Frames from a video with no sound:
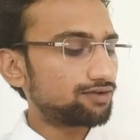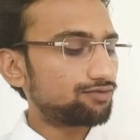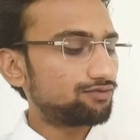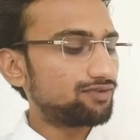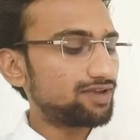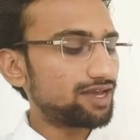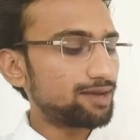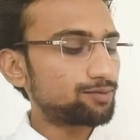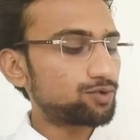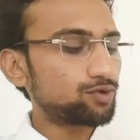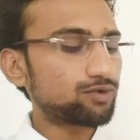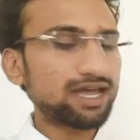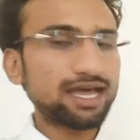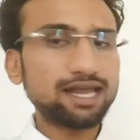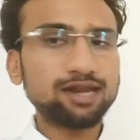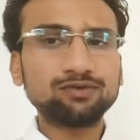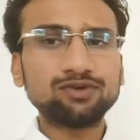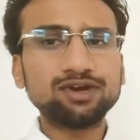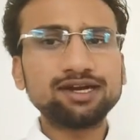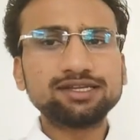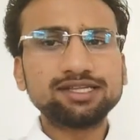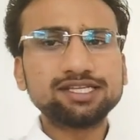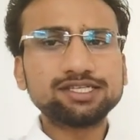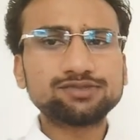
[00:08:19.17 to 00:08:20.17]
we have to
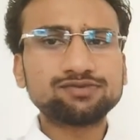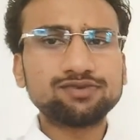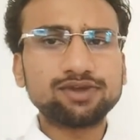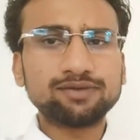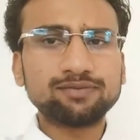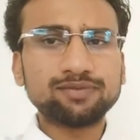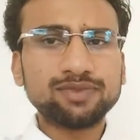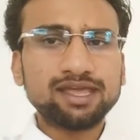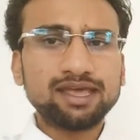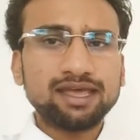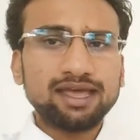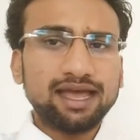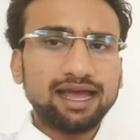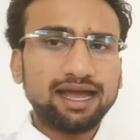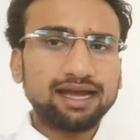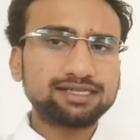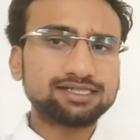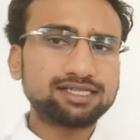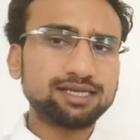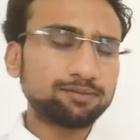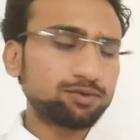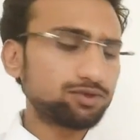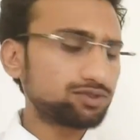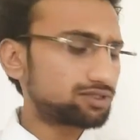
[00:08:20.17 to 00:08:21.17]
calculate this one. And
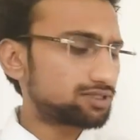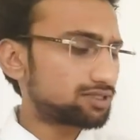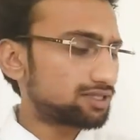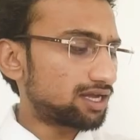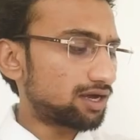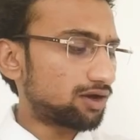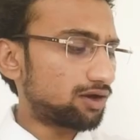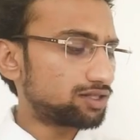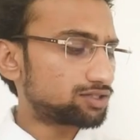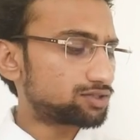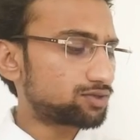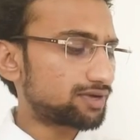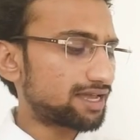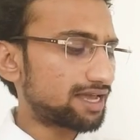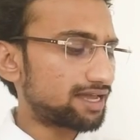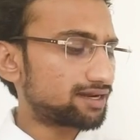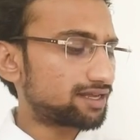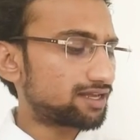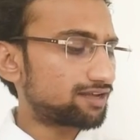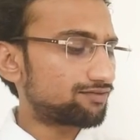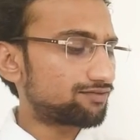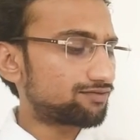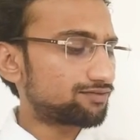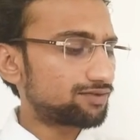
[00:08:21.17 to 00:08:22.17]
suppose also can
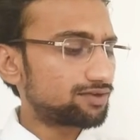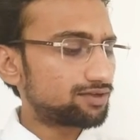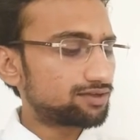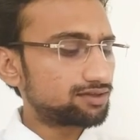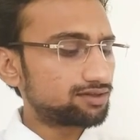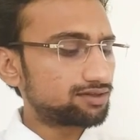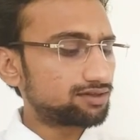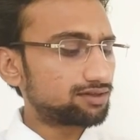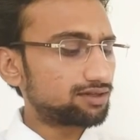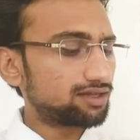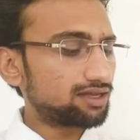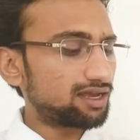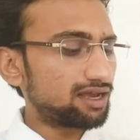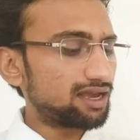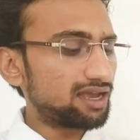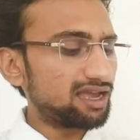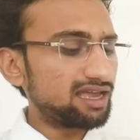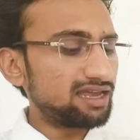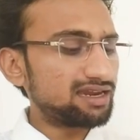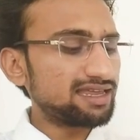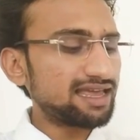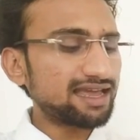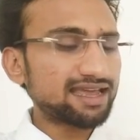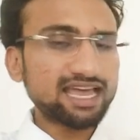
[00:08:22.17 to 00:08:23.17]
give
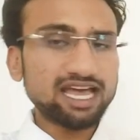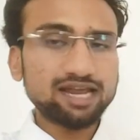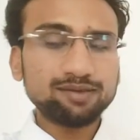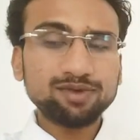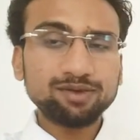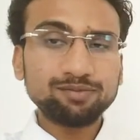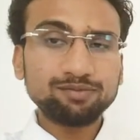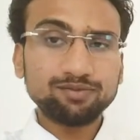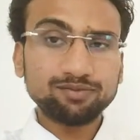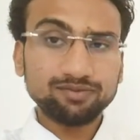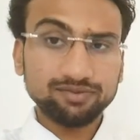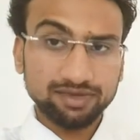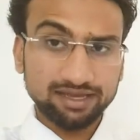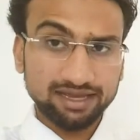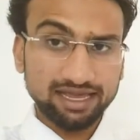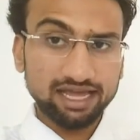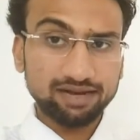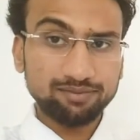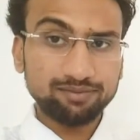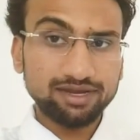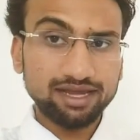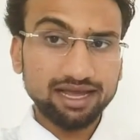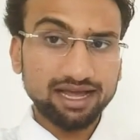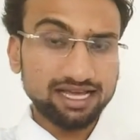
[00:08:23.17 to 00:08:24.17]
area
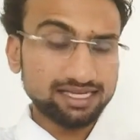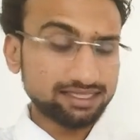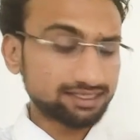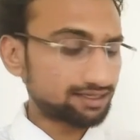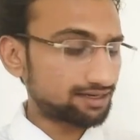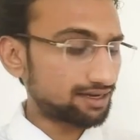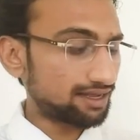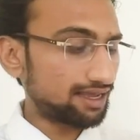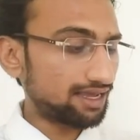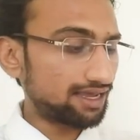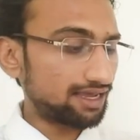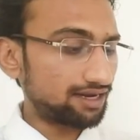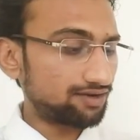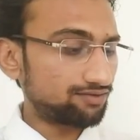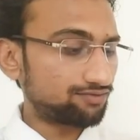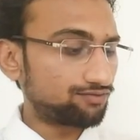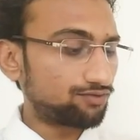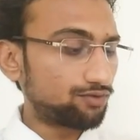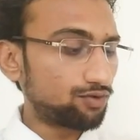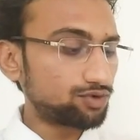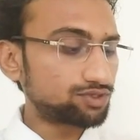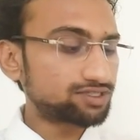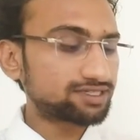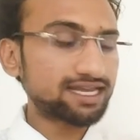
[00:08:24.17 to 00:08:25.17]
can be asked, and
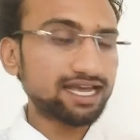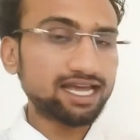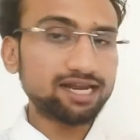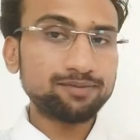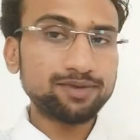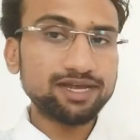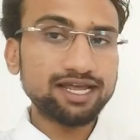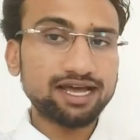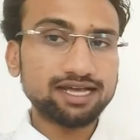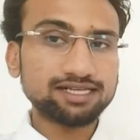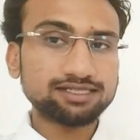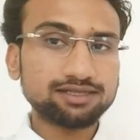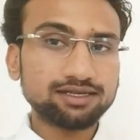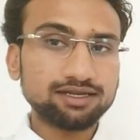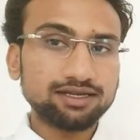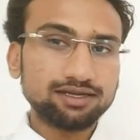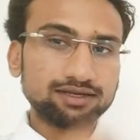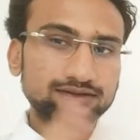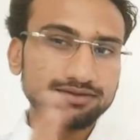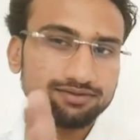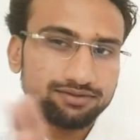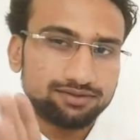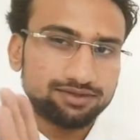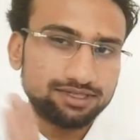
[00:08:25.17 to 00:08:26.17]
force can be asked.
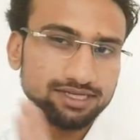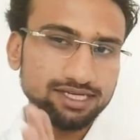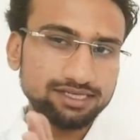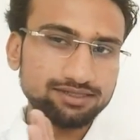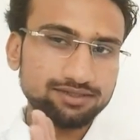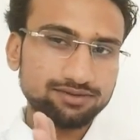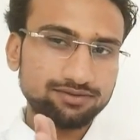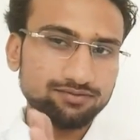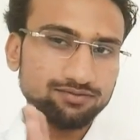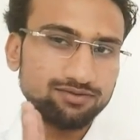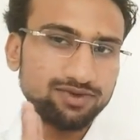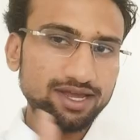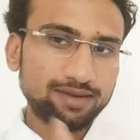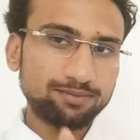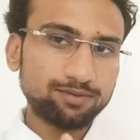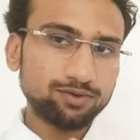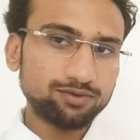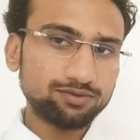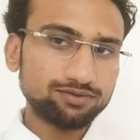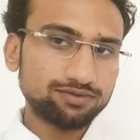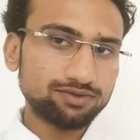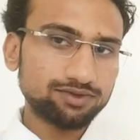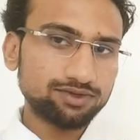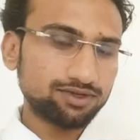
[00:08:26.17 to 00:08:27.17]
Just we have
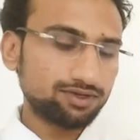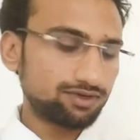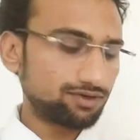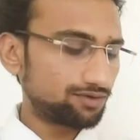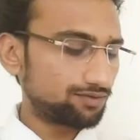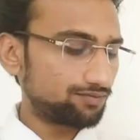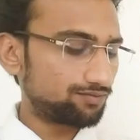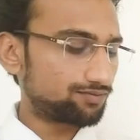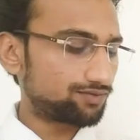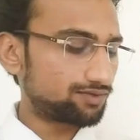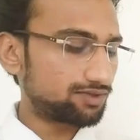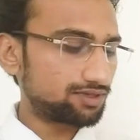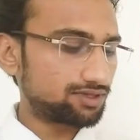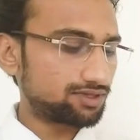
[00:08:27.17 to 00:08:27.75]
to